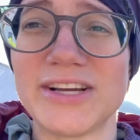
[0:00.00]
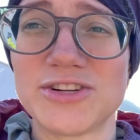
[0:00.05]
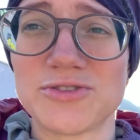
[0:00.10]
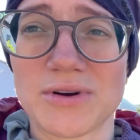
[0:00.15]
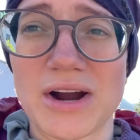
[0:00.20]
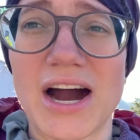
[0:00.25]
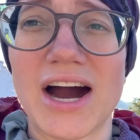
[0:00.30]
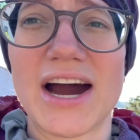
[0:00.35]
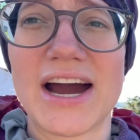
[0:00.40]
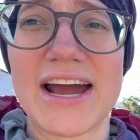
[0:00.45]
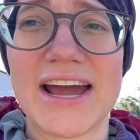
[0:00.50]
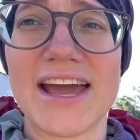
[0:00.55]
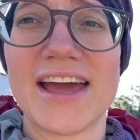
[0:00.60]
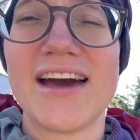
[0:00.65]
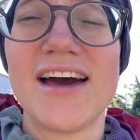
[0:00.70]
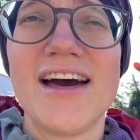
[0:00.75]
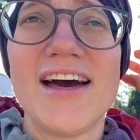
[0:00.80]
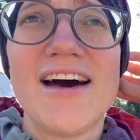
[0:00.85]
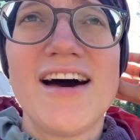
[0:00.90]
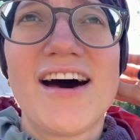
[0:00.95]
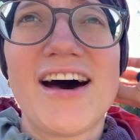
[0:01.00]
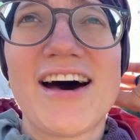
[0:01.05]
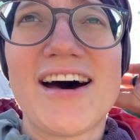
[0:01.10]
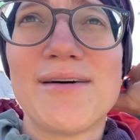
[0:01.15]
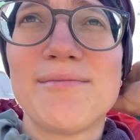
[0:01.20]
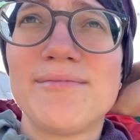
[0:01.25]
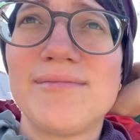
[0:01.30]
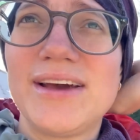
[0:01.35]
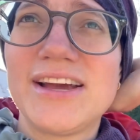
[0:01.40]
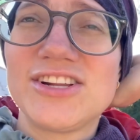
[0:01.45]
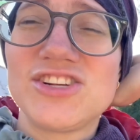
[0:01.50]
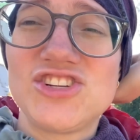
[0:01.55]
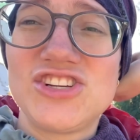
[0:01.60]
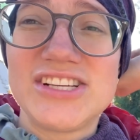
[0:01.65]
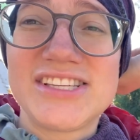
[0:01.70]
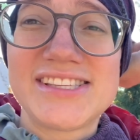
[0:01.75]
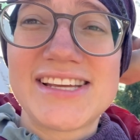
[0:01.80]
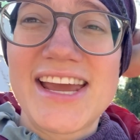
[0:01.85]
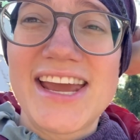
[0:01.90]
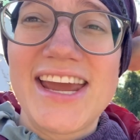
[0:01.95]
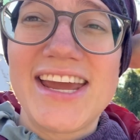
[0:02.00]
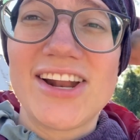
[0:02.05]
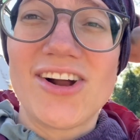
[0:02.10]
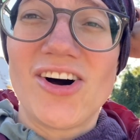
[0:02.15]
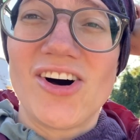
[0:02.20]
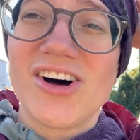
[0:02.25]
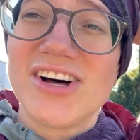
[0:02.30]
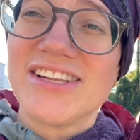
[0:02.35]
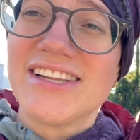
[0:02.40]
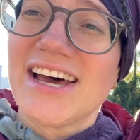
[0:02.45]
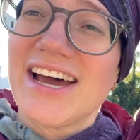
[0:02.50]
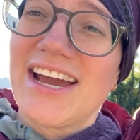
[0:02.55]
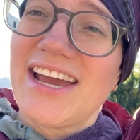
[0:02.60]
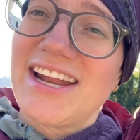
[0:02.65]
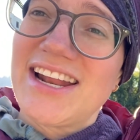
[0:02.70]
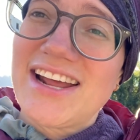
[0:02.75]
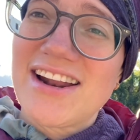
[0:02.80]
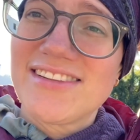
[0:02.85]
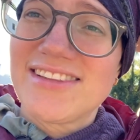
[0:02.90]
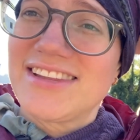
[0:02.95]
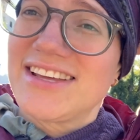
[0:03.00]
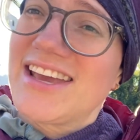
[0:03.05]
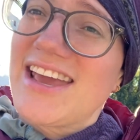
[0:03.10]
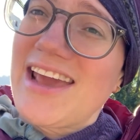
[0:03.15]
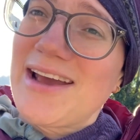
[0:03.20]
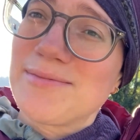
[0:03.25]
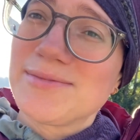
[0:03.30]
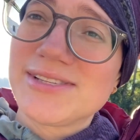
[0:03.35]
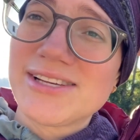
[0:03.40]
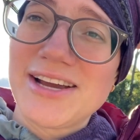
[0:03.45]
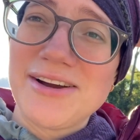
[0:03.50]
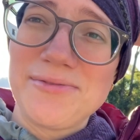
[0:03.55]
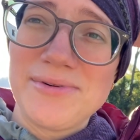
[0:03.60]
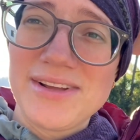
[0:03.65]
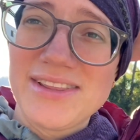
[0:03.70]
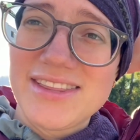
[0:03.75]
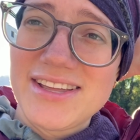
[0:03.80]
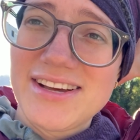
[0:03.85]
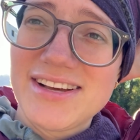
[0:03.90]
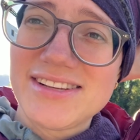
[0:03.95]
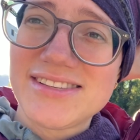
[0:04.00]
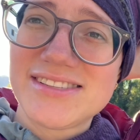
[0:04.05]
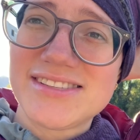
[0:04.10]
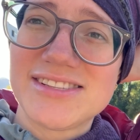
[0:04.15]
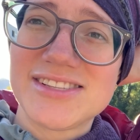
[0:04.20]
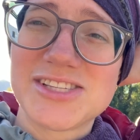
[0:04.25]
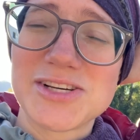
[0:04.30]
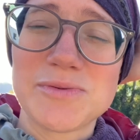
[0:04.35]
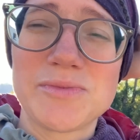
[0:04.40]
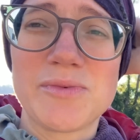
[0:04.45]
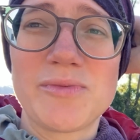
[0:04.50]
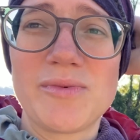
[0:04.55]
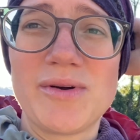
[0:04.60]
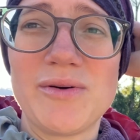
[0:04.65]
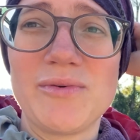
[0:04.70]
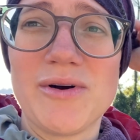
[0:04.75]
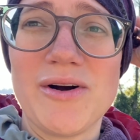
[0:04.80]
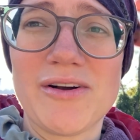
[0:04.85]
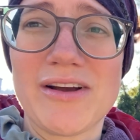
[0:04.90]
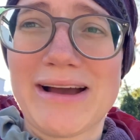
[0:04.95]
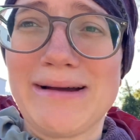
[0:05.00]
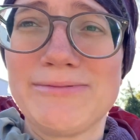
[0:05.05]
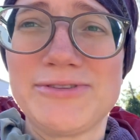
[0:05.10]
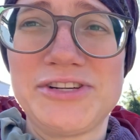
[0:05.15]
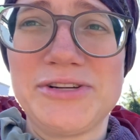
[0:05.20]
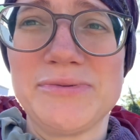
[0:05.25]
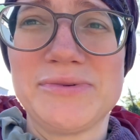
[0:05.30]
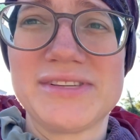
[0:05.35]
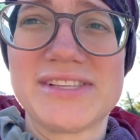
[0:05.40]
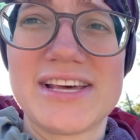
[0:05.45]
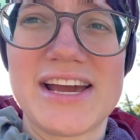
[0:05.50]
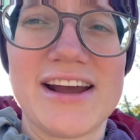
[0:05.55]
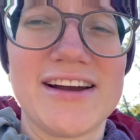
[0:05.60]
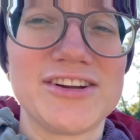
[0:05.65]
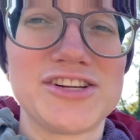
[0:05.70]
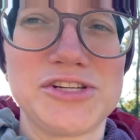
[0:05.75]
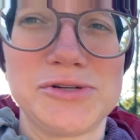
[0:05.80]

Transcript: dry. And she stayed all night at the campsite with us. And so when we woke up, she was there and she